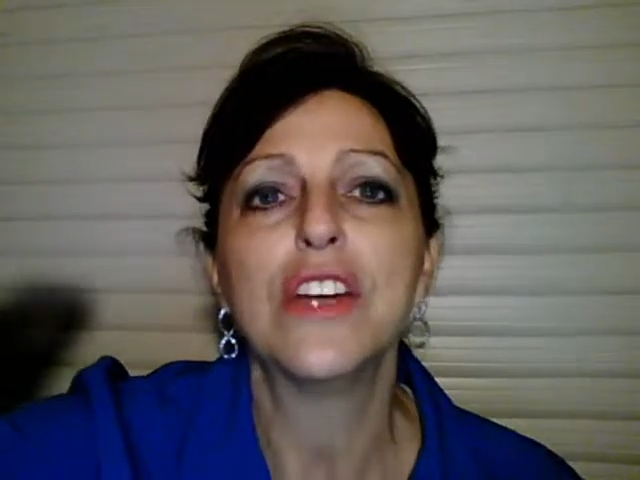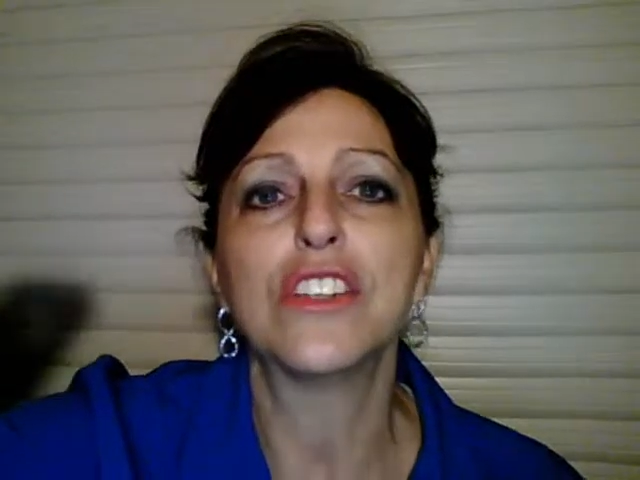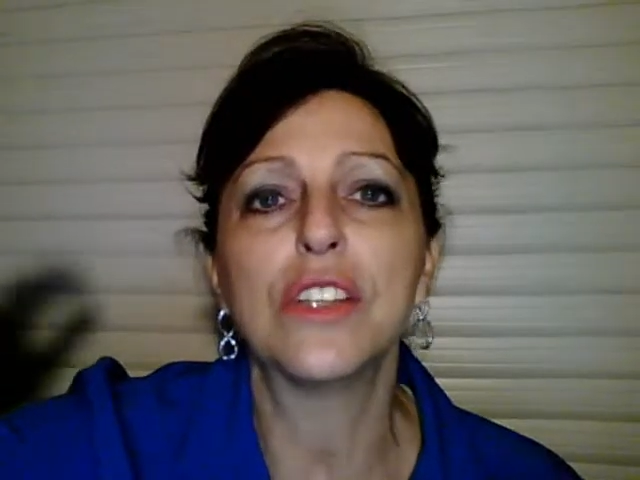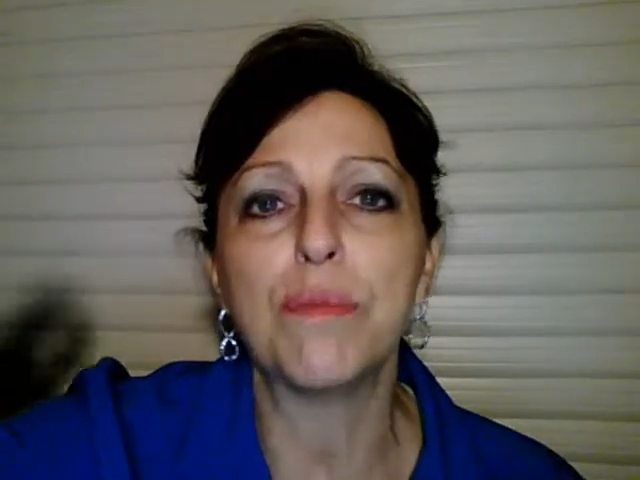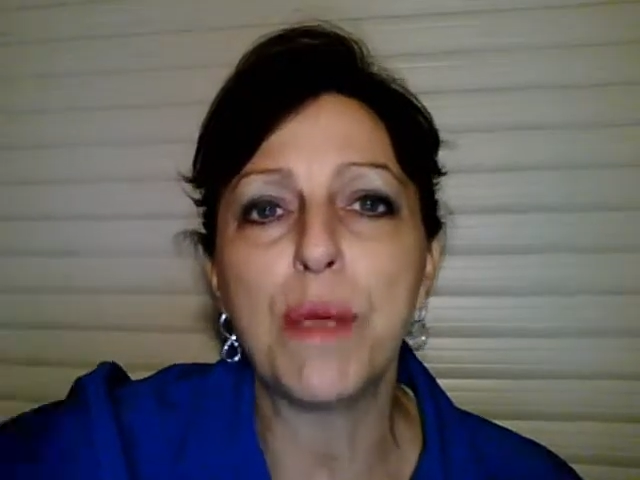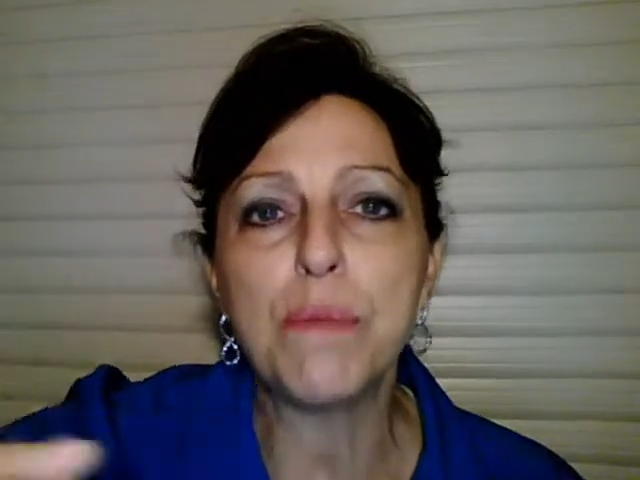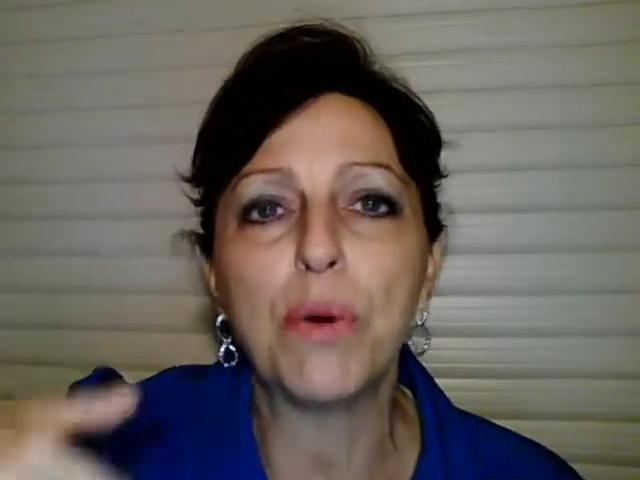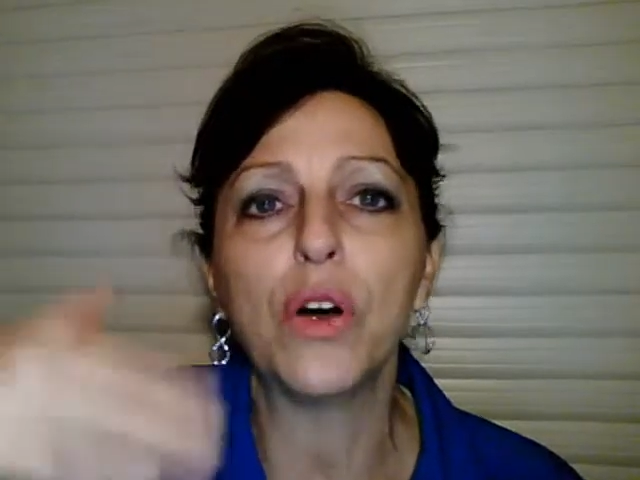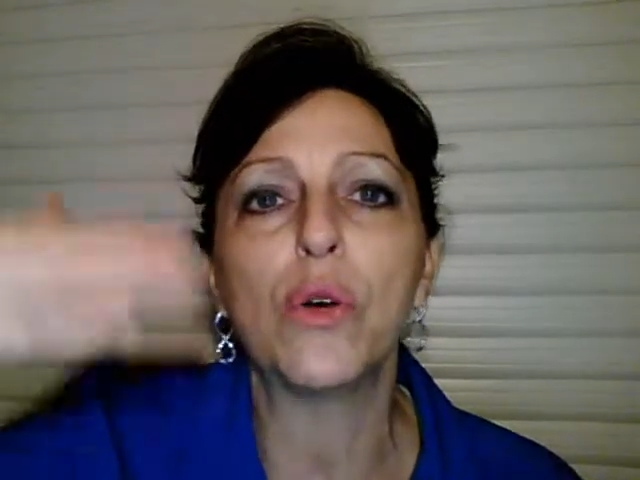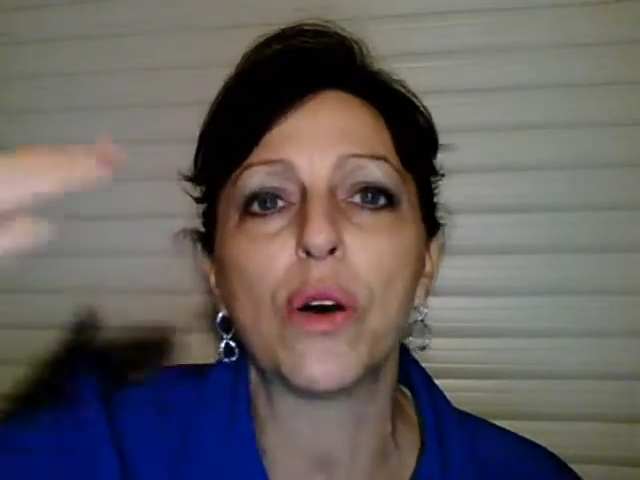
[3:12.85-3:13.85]
so that
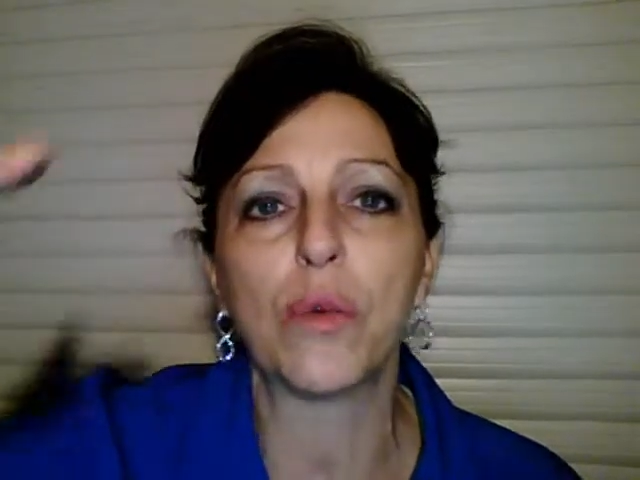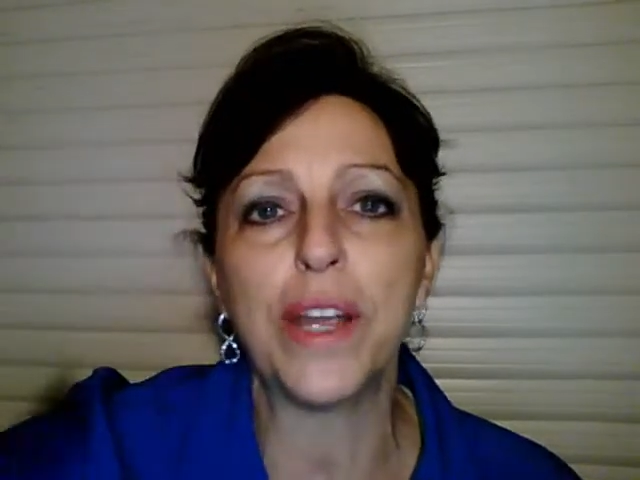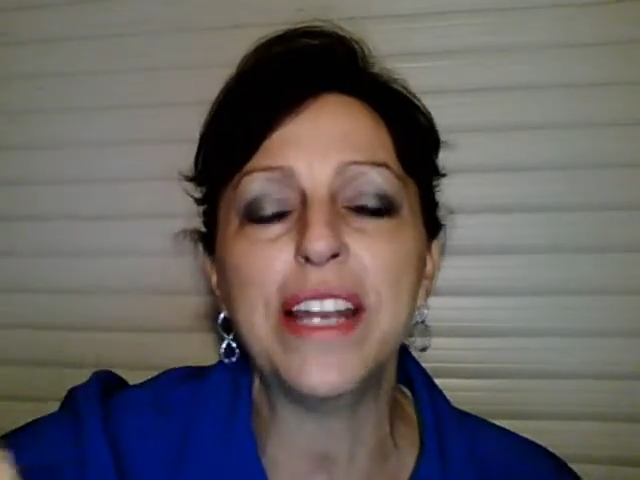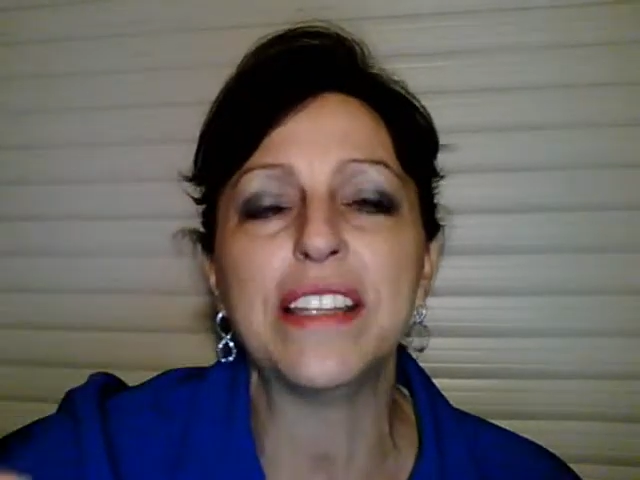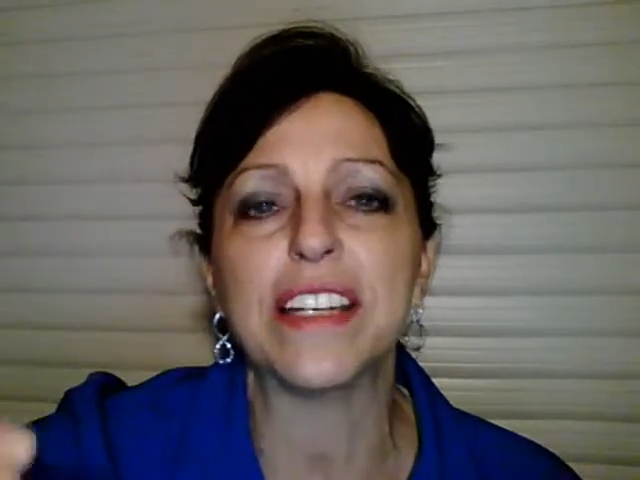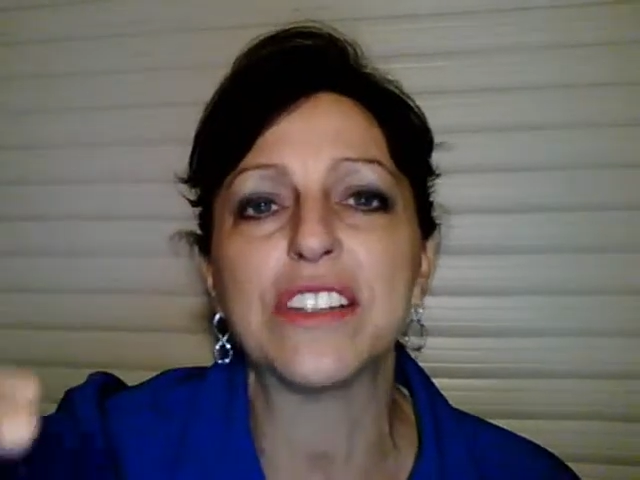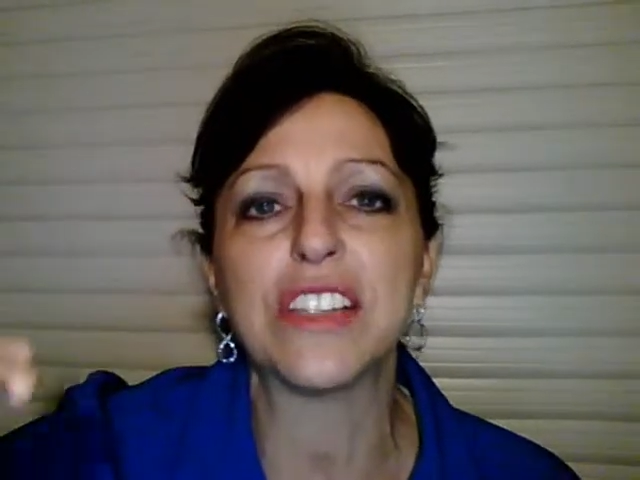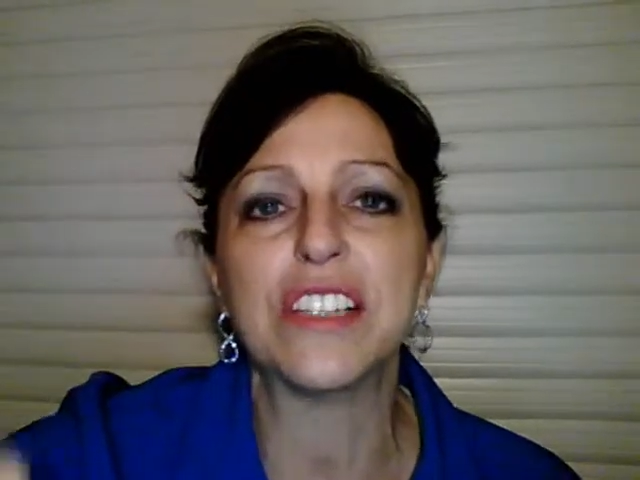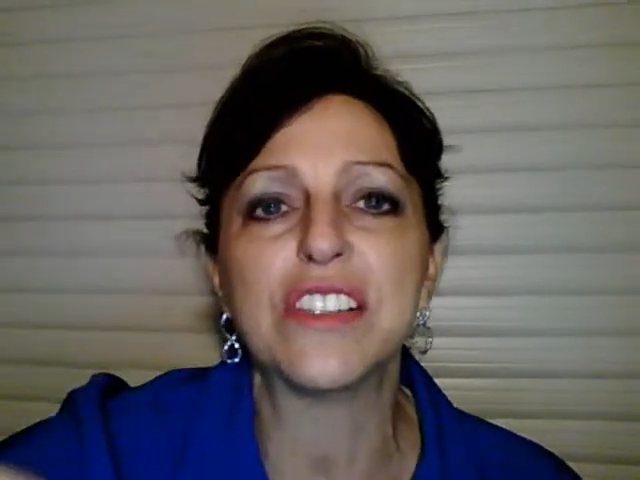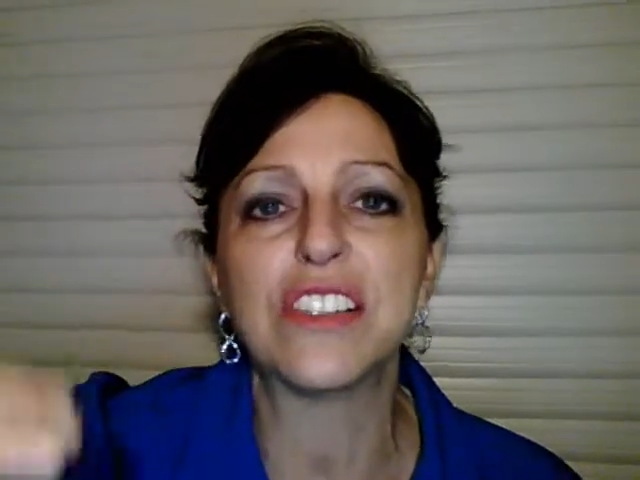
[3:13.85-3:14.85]
people who are reading this
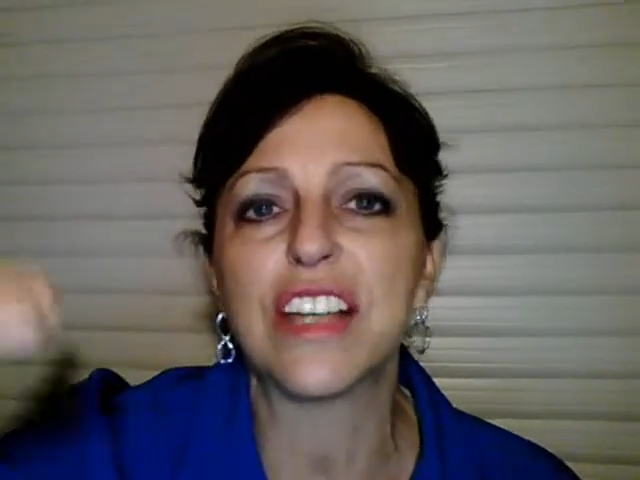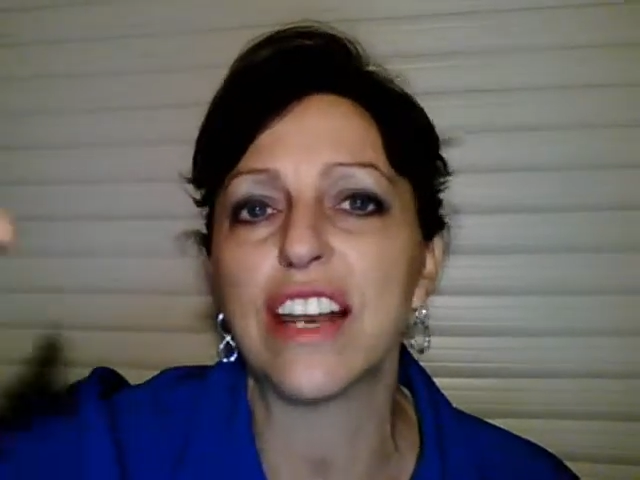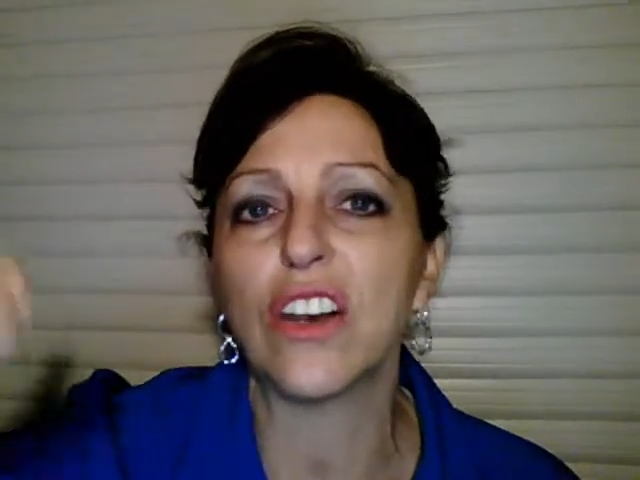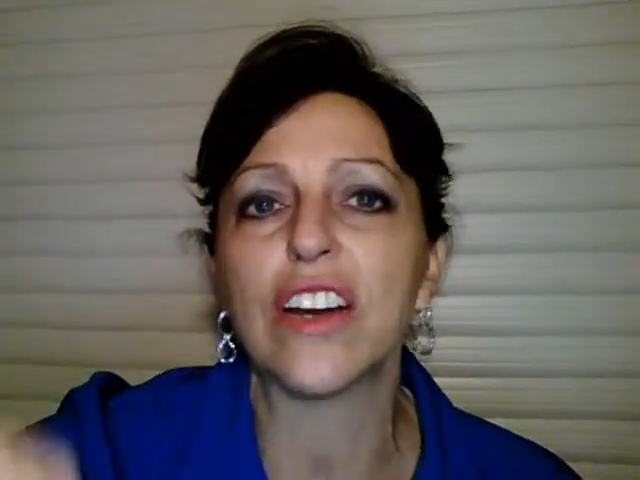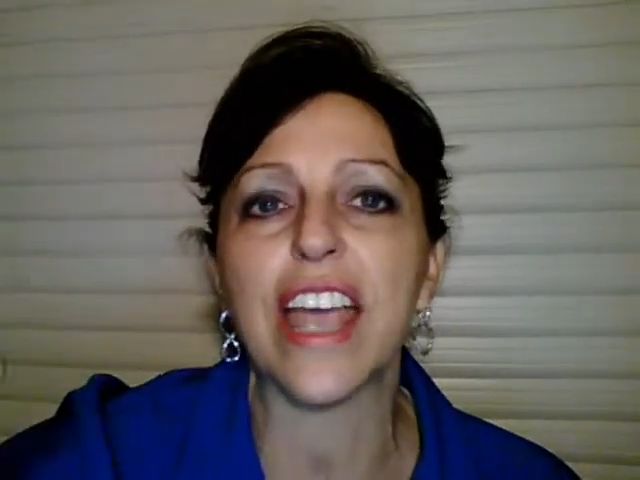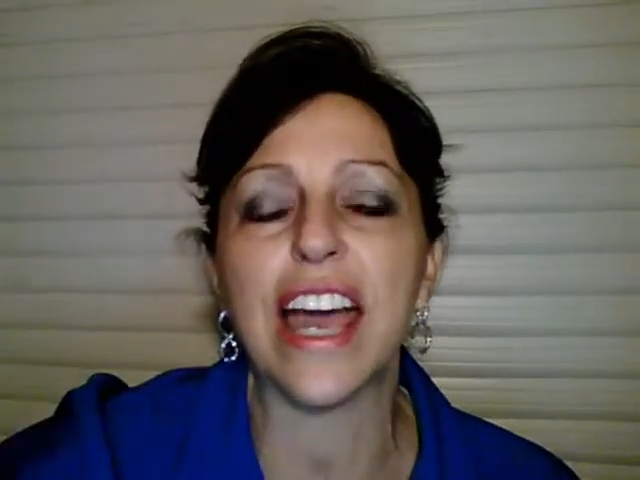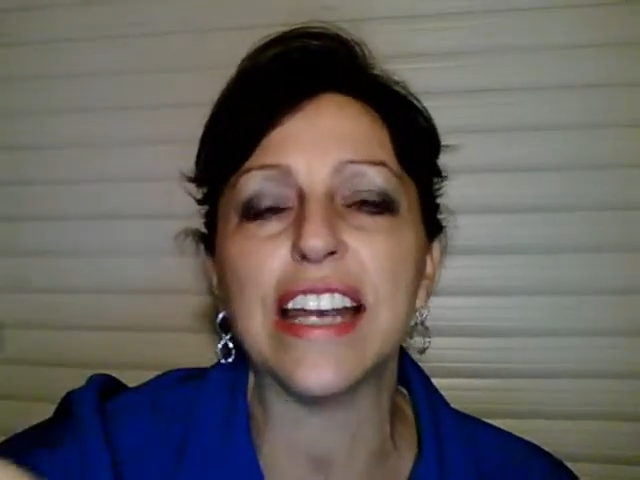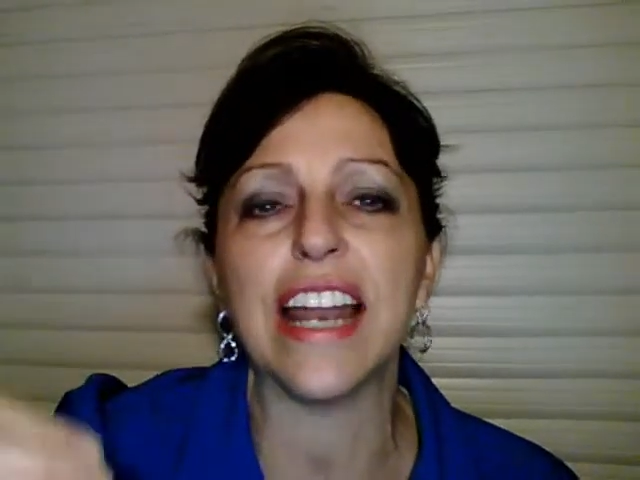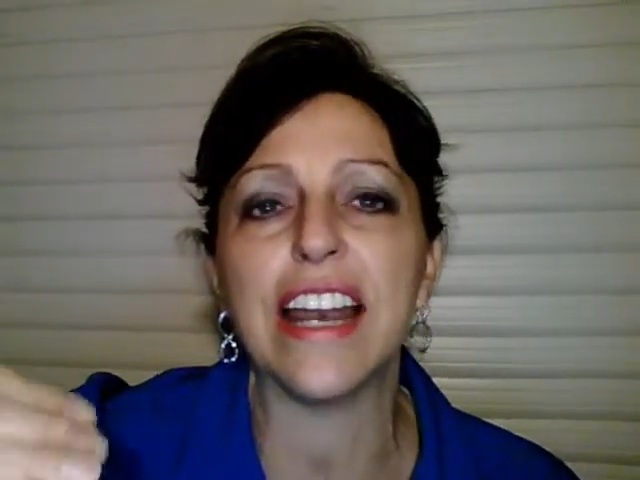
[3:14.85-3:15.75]
can look at it,